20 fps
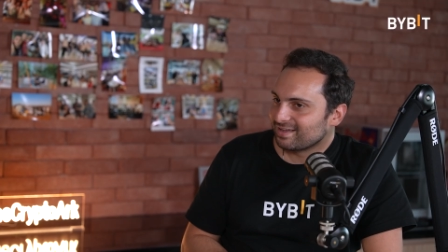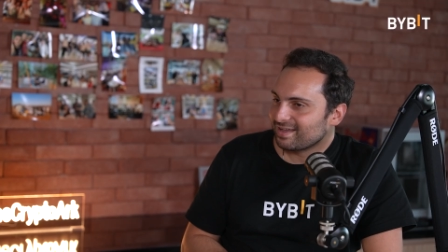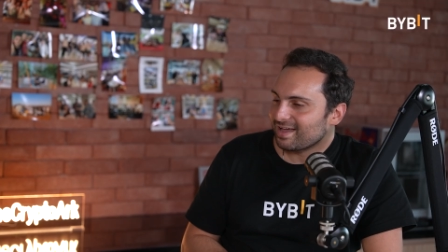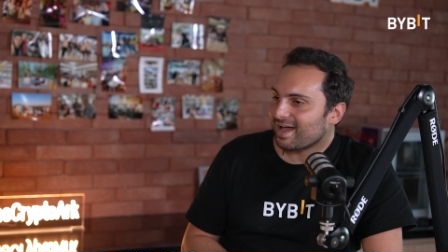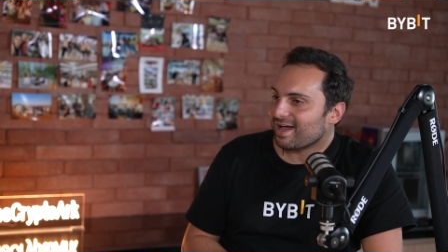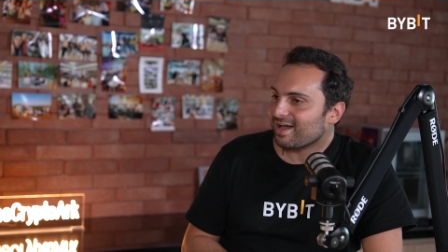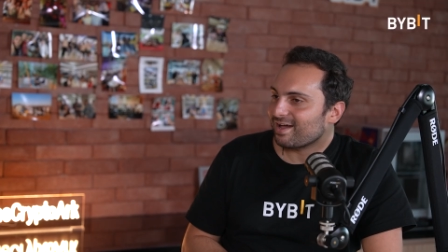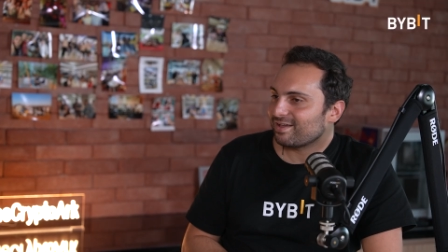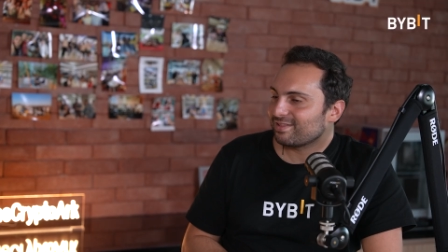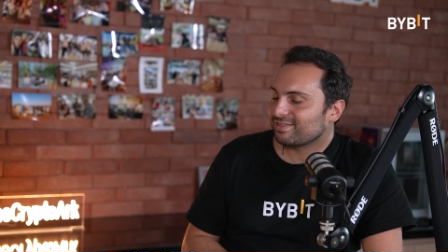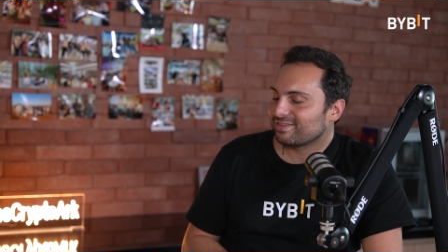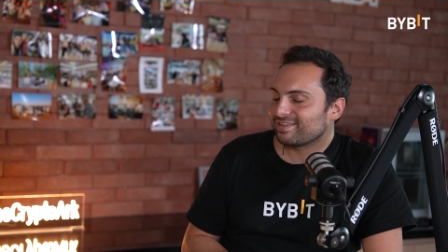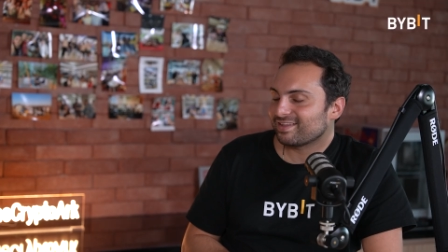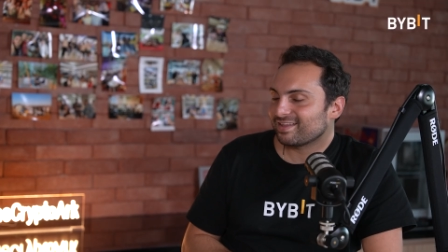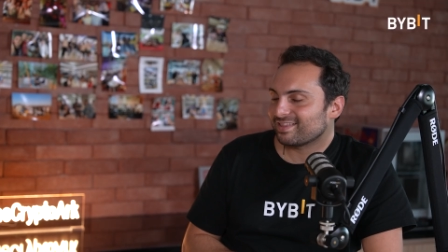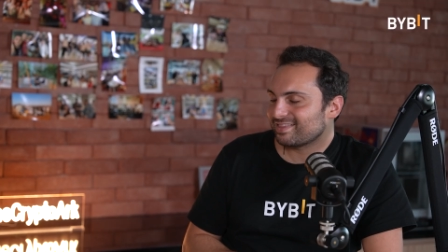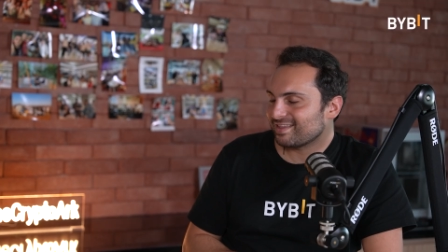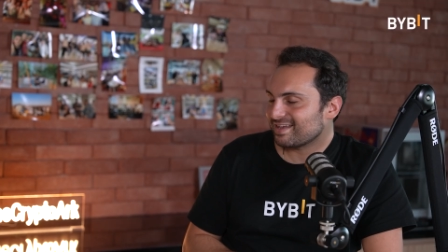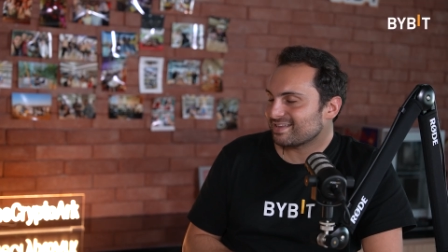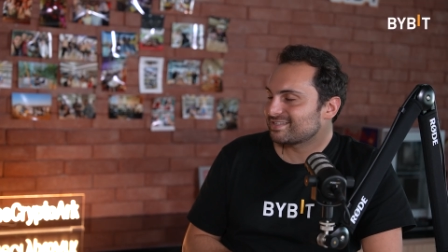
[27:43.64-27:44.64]

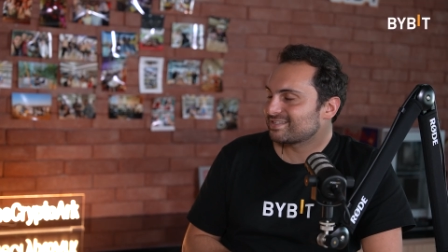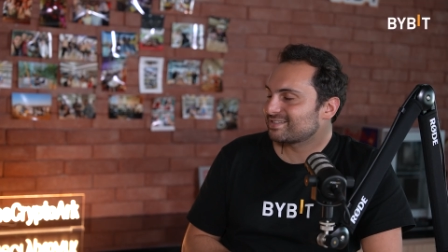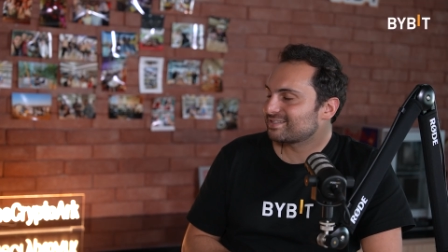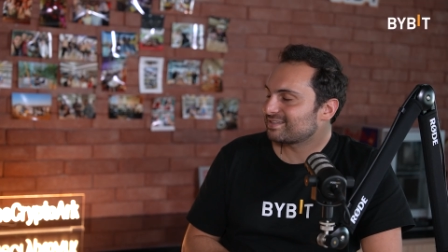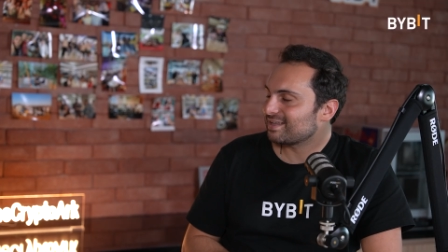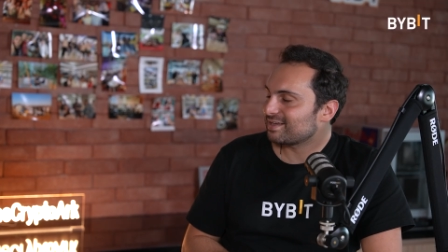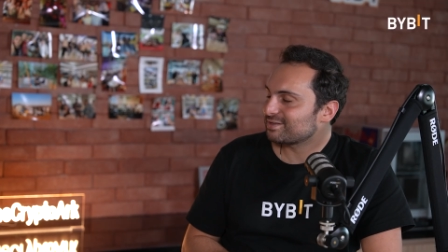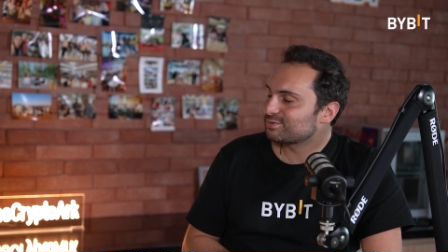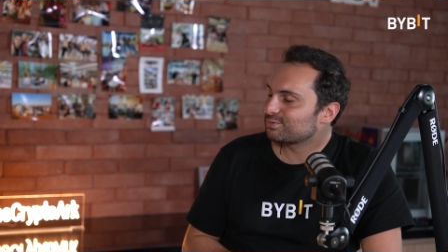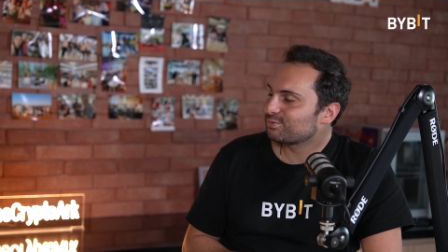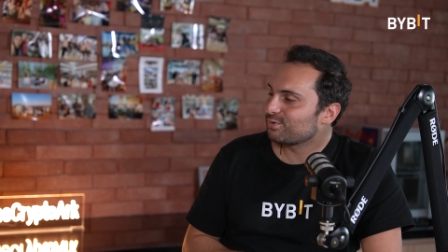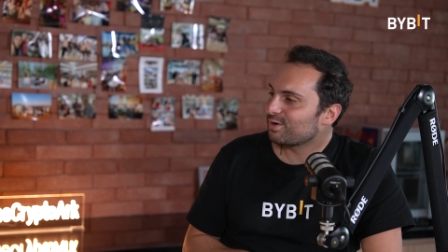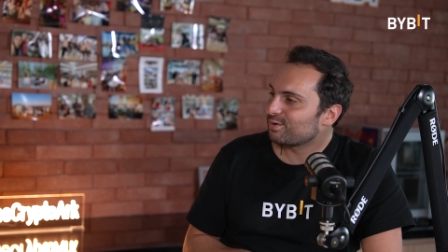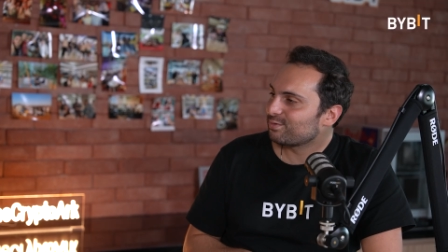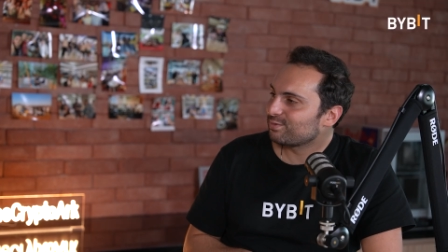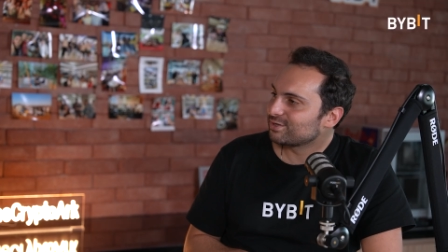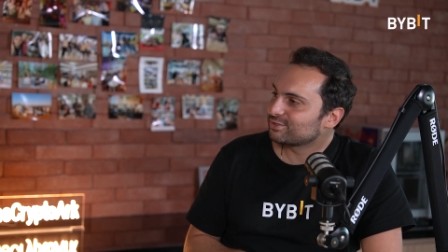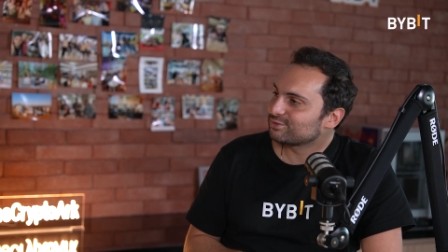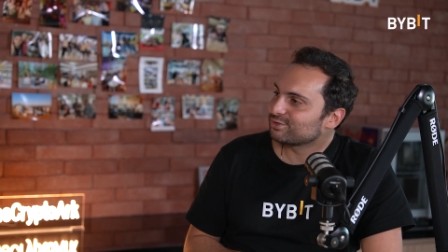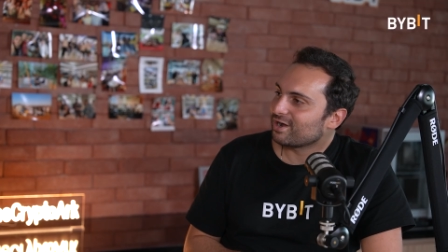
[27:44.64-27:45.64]
that's where
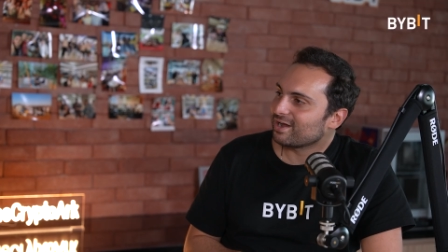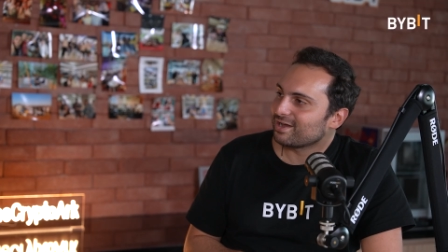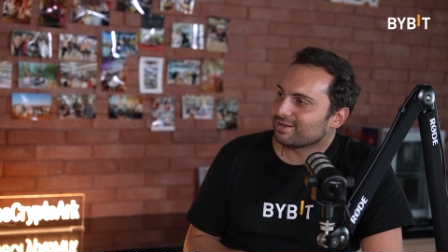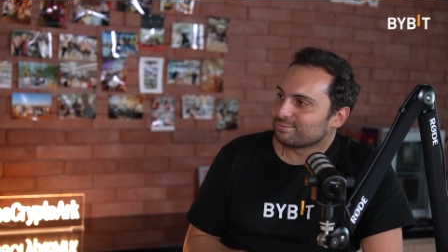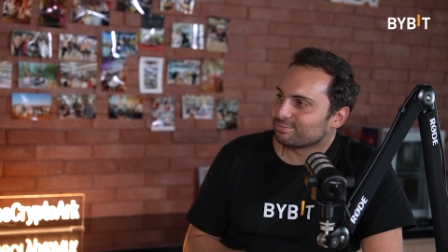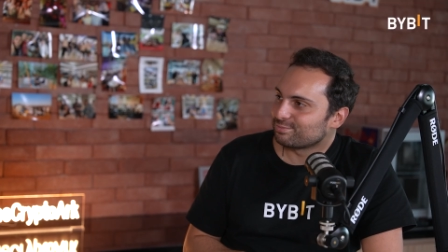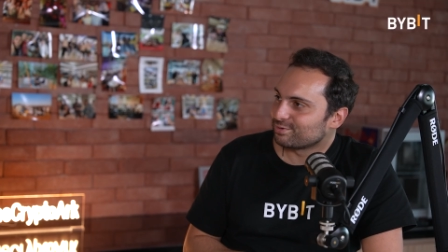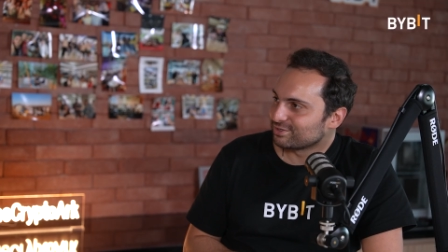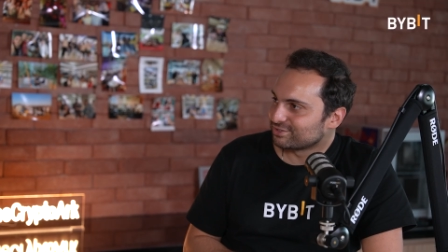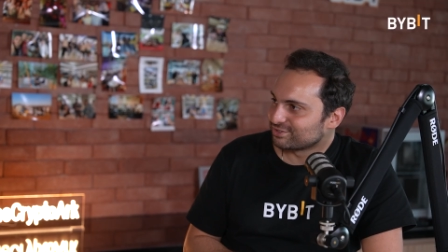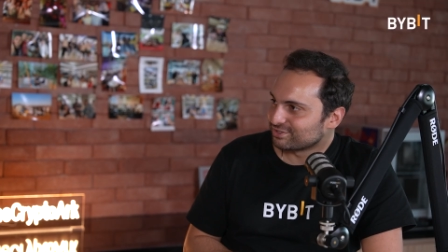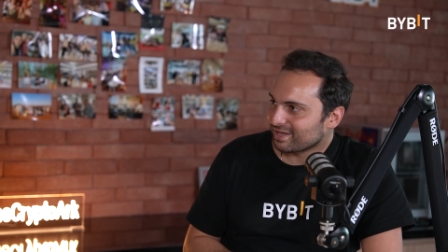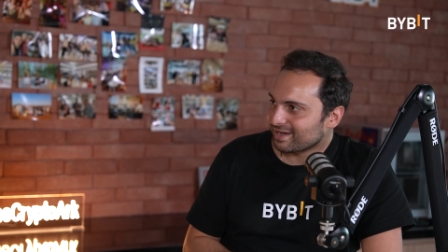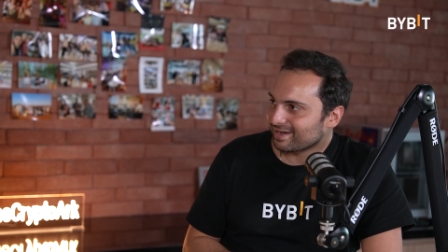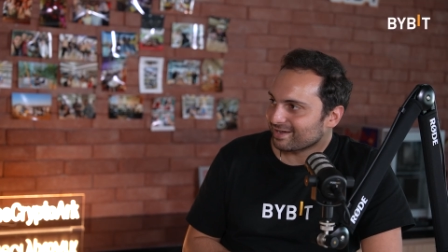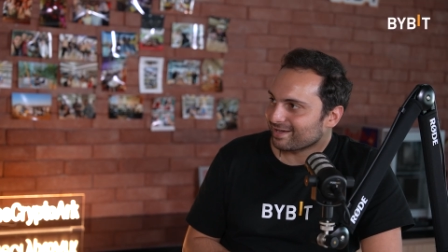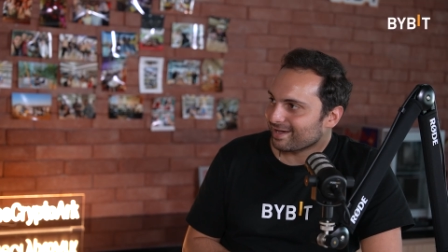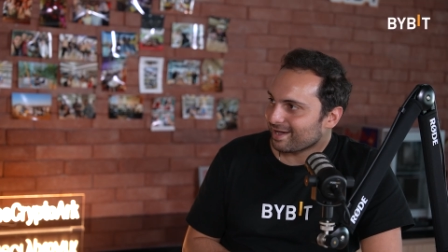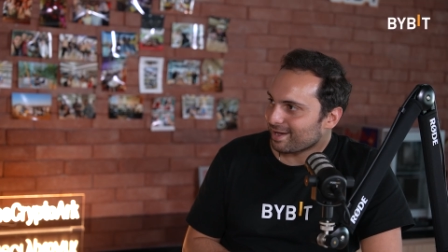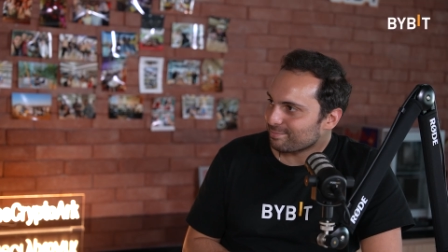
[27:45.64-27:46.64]
we try and bridge
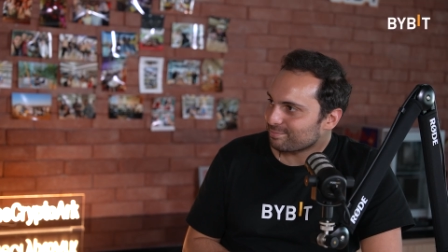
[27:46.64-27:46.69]
that gap.